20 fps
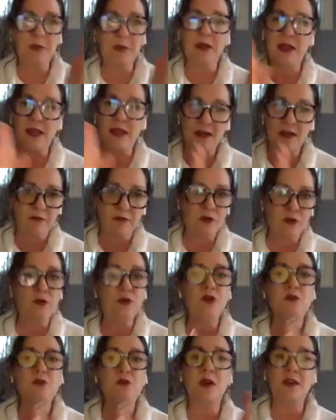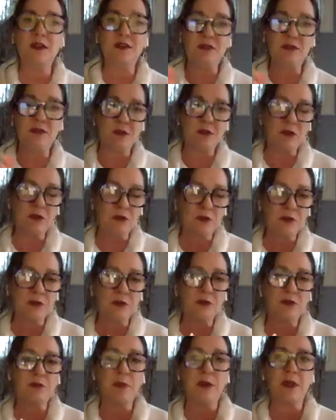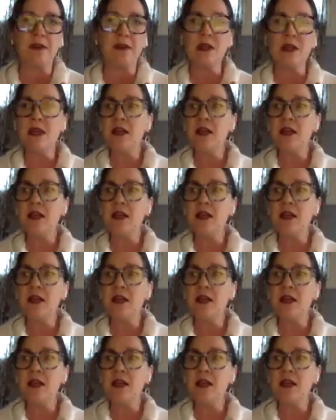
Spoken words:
plan of who you wanted to include, but